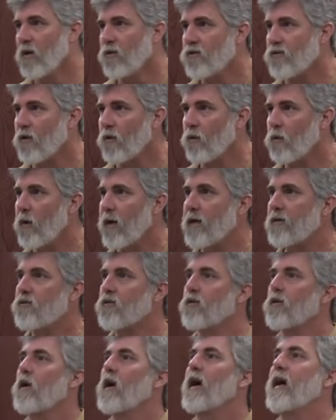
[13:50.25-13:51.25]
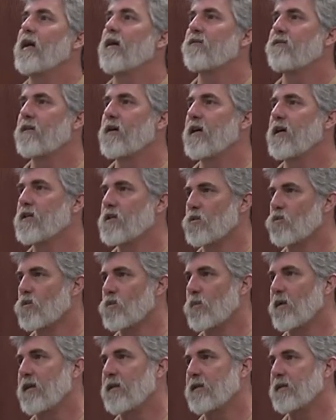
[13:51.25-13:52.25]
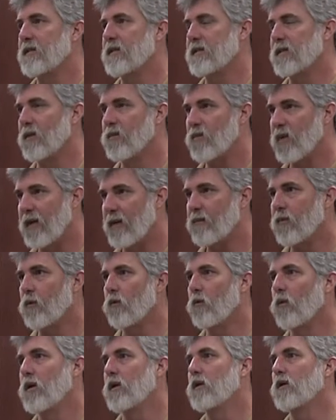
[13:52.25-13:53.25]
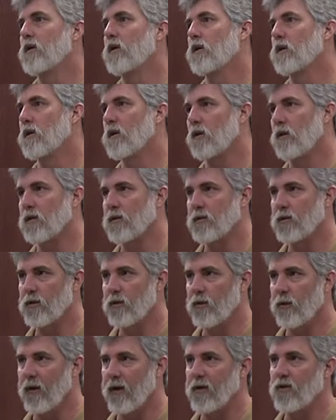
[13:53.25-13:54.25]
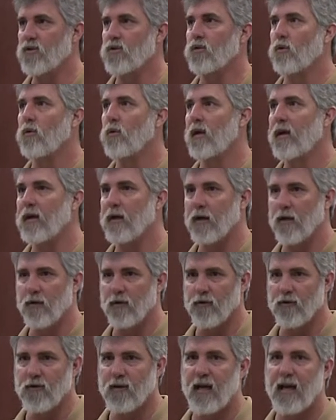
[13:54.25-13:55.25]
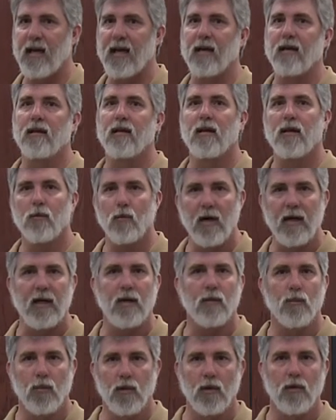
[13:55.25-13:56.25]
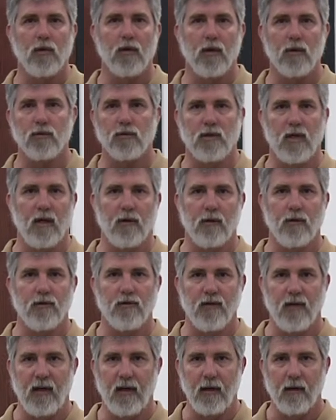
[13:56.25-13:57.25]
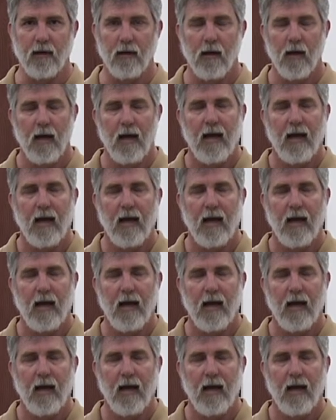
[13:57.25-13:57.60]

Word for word: So we try to find some species that people will hook onto, enjoy, and understand, then we can pull those others in.